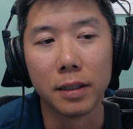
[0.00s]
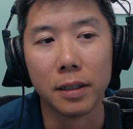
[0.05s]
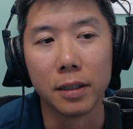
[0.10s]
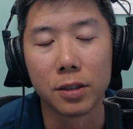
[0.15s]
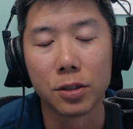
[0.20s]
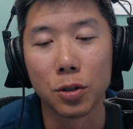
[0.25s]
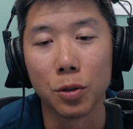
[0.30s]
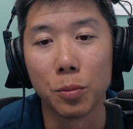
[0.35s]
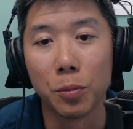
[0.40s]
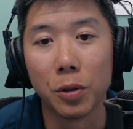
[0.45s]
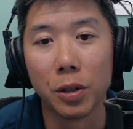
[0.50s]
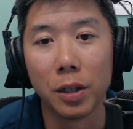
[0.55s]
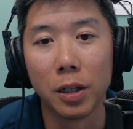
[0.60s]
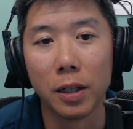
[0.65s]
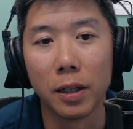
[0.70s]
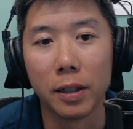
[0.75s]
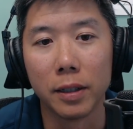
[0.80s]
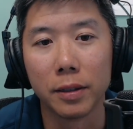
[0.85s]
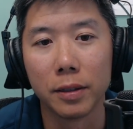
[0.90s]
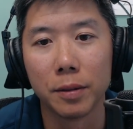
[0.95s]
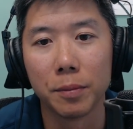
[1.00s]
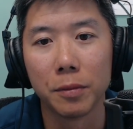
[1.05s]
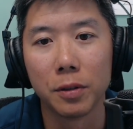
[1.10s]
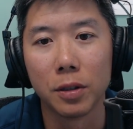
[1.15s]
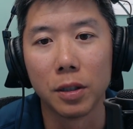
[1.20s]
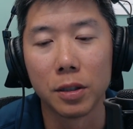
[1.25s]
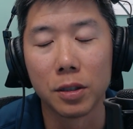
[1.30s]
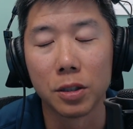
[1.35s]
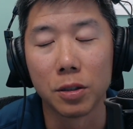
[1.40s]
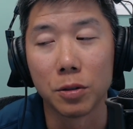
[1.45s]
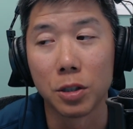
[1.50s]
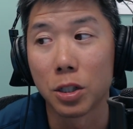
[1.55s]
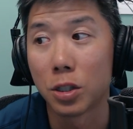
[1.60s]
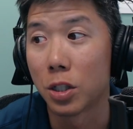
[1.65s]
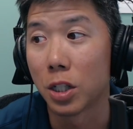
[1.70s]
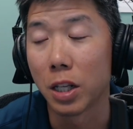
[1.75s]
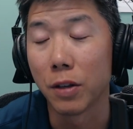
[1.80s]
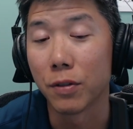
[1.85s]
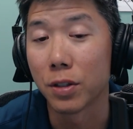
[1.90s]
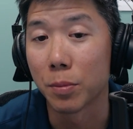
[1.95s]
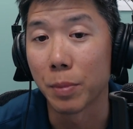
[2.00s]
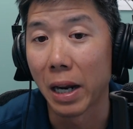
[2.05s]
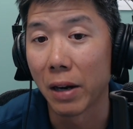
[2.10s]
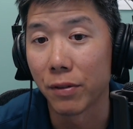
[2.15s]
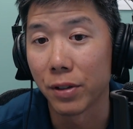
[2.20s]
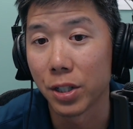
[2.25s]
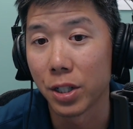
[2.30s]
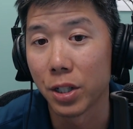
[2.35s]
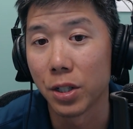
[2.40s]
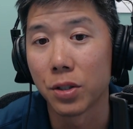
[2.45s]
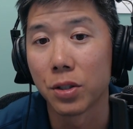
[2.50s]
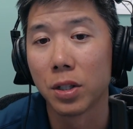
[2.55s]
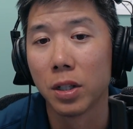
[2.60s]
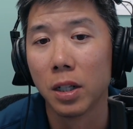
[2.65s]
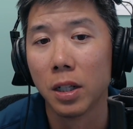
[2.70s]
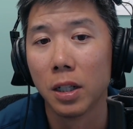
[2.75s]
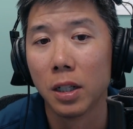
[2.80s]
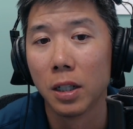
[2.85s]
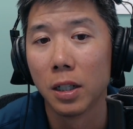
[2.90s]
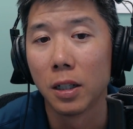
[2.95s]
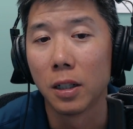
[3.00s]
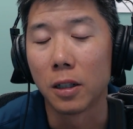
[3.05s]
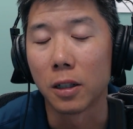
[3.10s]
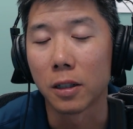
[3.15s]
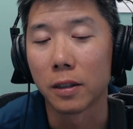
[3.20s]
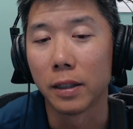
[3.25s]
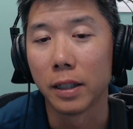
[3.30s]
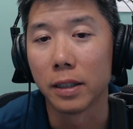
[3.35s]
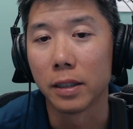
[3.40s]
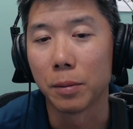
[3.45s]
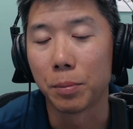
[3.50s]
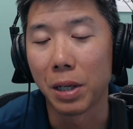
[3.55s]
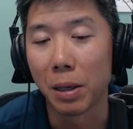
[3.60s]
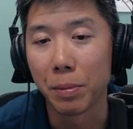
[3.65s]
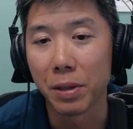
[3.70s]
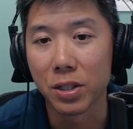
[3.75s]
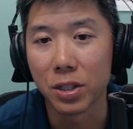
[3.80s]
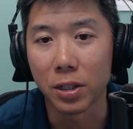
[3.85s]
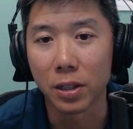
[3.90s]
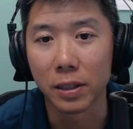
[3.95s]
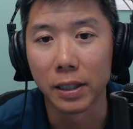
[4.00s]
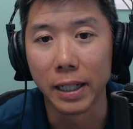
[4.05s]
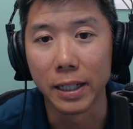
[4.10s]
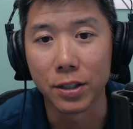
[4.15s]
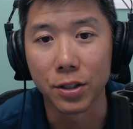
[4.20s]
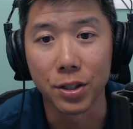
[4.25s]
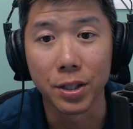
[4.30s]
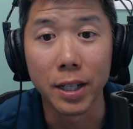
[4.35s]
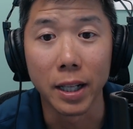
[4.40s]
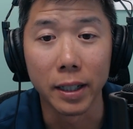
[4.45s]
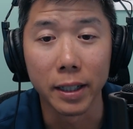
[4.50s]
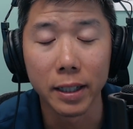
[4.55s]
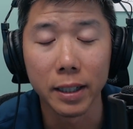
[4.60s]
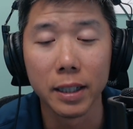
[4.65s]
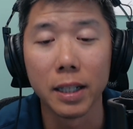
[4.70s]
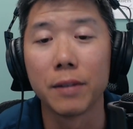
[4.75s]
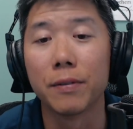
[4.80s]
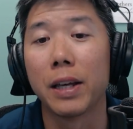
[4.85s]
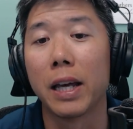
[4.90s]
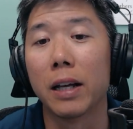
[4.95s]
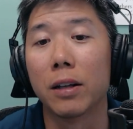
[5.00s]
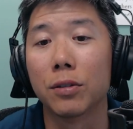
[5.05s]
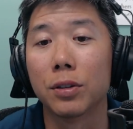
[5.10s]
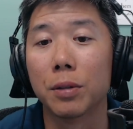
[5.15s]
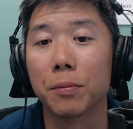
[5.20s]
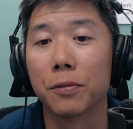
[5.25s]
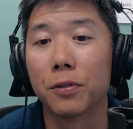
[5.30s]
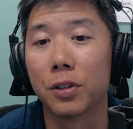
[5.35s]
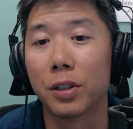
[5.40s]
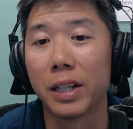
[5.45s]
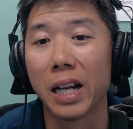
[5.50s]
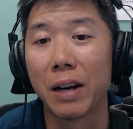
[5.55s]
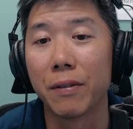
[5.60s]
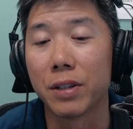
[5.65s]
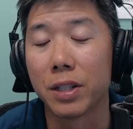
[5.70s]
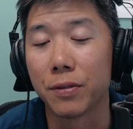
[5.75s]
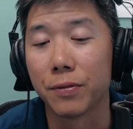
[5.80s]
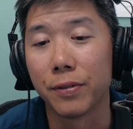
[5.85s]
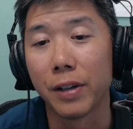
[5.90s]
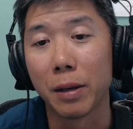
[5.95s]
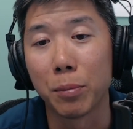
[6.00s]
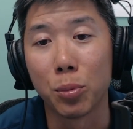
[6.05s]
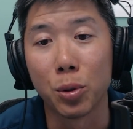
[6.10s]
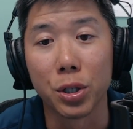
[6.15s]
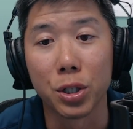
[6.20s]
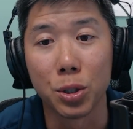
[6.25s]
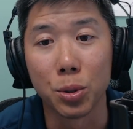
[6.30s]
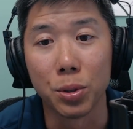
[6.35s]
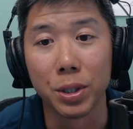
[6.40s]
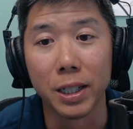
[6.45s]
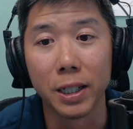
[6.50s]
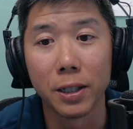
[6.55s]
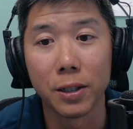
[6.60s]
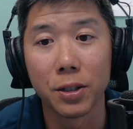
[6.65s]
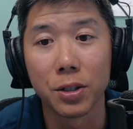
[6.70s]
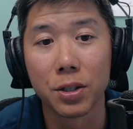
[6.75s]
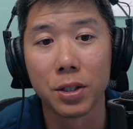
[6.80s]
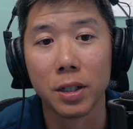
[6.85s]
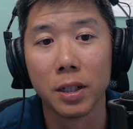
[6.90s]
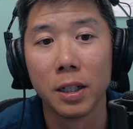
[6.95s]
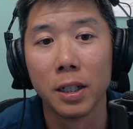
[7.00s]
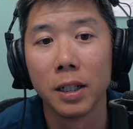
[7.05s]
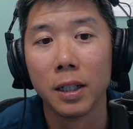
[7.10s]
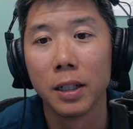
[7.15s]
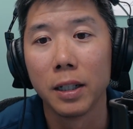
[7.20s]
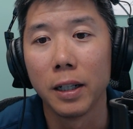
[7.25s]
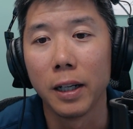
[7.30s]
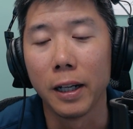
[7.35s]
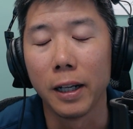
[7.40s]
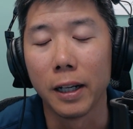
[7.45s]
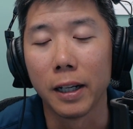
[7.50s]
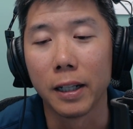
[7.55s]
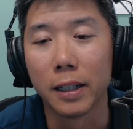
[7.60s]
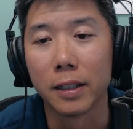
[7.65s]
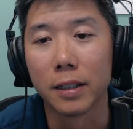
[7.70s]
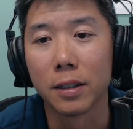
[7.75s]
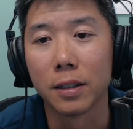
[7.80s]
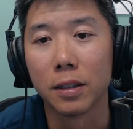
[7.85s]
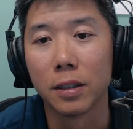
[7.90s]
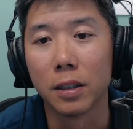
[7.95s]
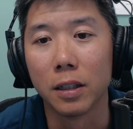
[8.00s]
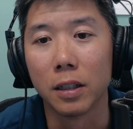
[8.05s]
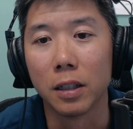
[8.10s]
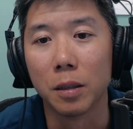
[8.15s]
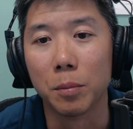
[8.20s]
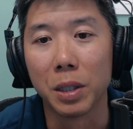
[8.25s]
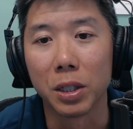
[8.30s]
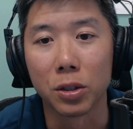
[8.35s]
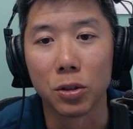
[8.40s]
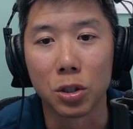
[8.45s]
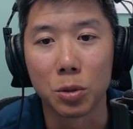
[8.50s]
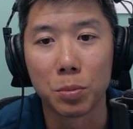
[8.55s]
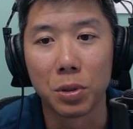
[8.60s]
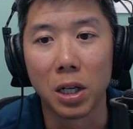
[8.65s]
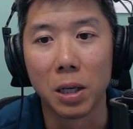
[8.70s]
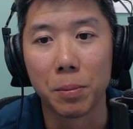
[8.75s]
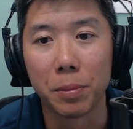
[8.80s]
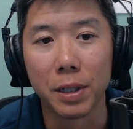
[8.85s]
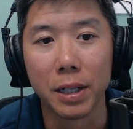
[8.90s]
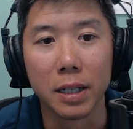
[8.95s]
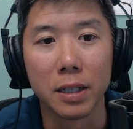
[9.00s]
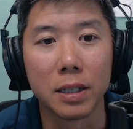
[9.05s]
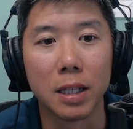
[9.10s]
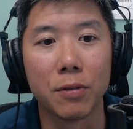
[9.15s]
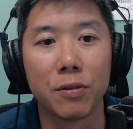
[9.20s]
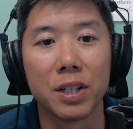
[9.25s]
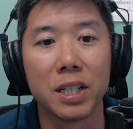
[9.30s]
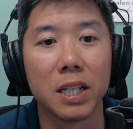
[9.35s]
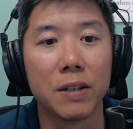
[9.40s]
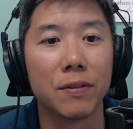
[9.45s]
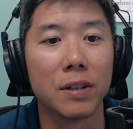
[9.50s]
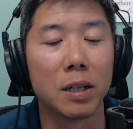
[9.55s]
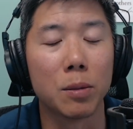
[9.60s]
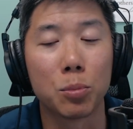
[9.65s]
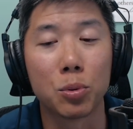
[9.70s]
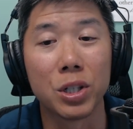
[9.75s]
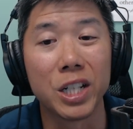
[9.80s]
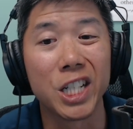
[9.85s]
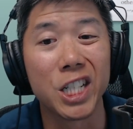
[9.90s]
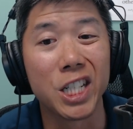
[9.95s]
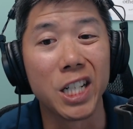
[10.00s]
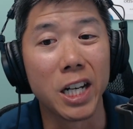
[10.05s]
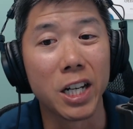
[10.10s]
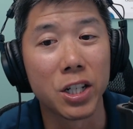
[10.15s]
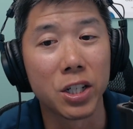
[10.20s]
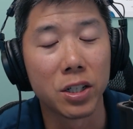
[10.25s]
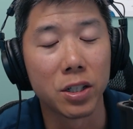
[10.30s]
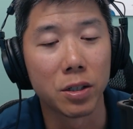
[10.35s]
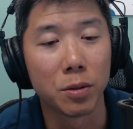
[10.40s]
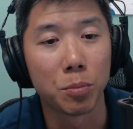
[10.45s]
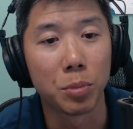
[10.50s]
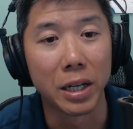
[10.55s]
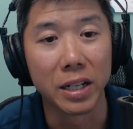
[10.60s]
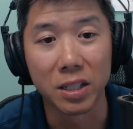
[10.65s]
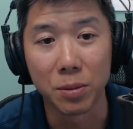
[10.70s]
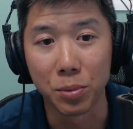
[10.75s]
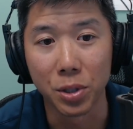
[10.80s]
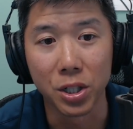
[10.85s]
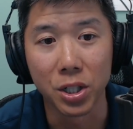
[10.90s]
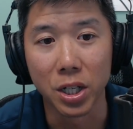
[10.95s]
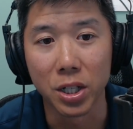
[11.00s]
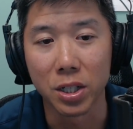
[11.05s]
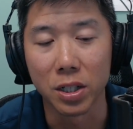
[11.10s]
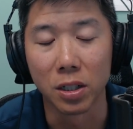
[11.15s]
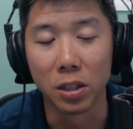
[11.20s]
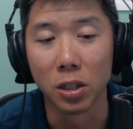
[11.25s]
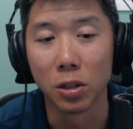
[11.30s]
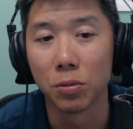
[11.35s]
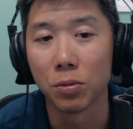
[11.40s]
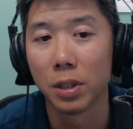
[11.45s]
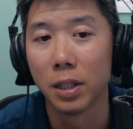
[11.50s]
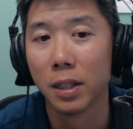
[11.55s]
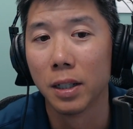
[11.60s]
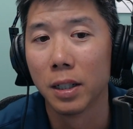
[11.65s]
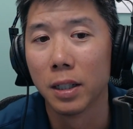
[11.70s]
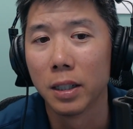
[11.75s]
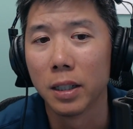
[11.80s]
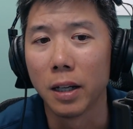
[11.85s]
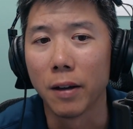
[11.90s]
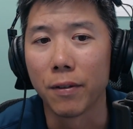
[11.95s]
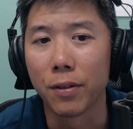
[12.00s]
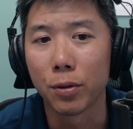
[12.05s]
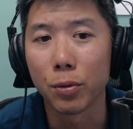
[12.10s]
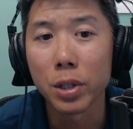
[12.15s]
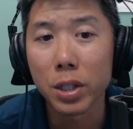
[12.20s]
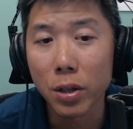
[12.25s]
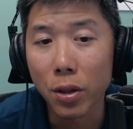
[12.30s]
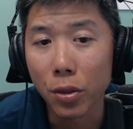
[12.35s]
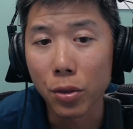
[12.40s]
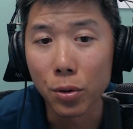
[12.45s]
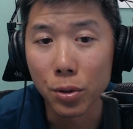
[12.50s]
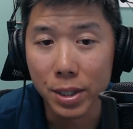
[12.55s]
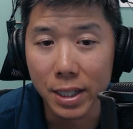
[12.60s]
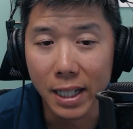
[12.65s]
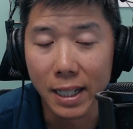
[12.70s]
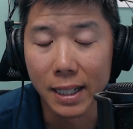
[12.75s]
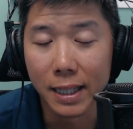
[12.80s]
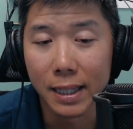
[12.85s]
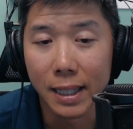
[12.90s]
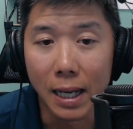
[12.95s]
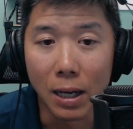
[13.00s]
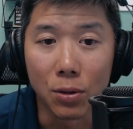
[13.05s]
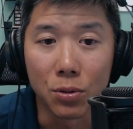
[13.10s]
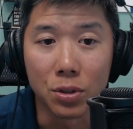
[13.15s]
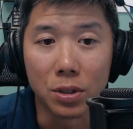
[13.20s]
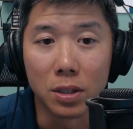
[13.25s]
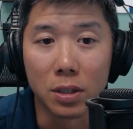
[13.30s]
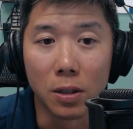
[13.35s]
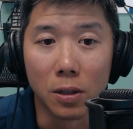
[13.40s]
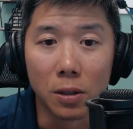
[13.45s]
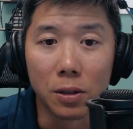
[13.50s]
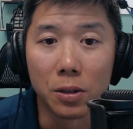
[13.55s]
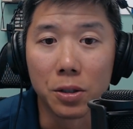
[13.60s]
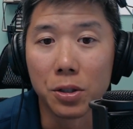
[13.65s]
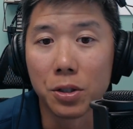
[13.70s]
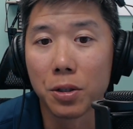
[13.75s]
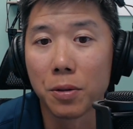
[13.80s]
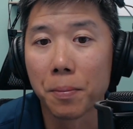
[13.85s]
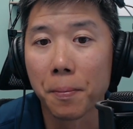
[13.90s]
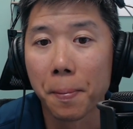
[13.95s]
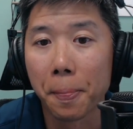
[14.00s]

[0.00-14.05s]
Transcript: so, so just to give you some averages, our client, the properties our clients are selling, they've held them for an average of 5.2 years. And uh, among those properties, they received an appreciation, price appreciation alone, of $313,000.